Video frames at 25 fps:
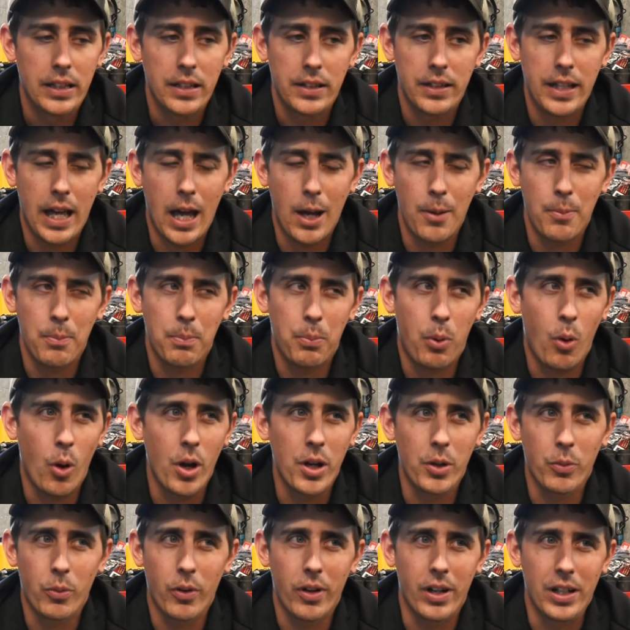that
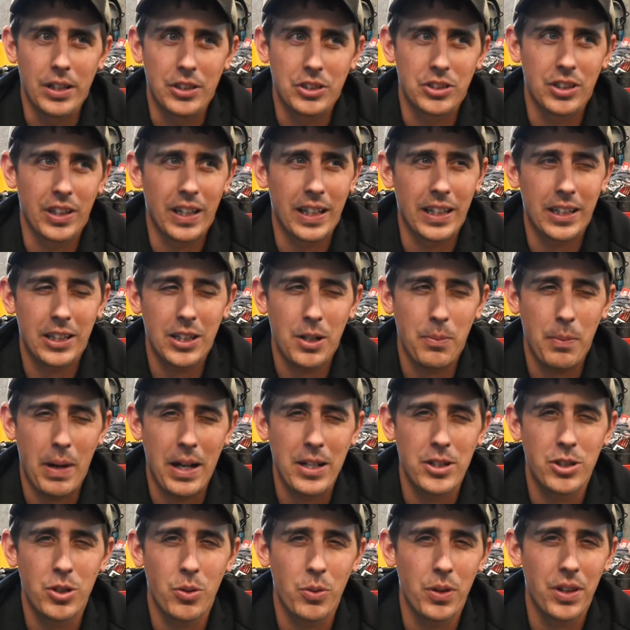point where it's like, am
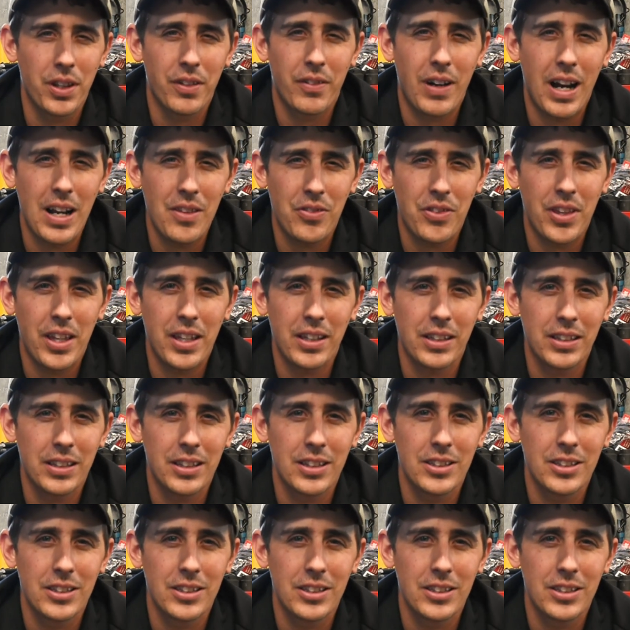I doing the right thing?